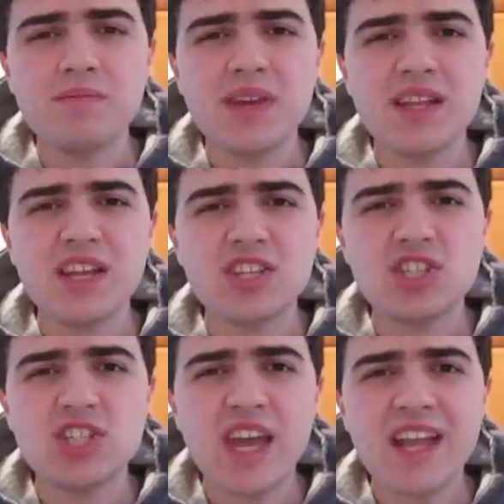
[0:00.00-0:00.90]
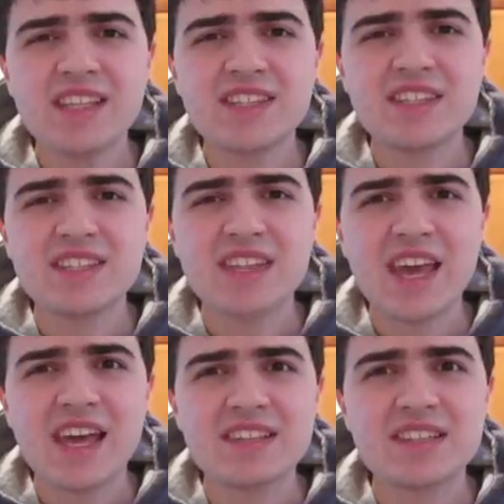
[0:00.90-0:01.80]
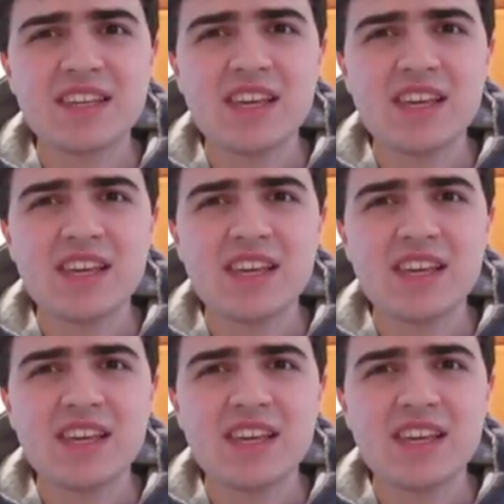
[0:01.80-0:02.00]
meaning Genesis-esque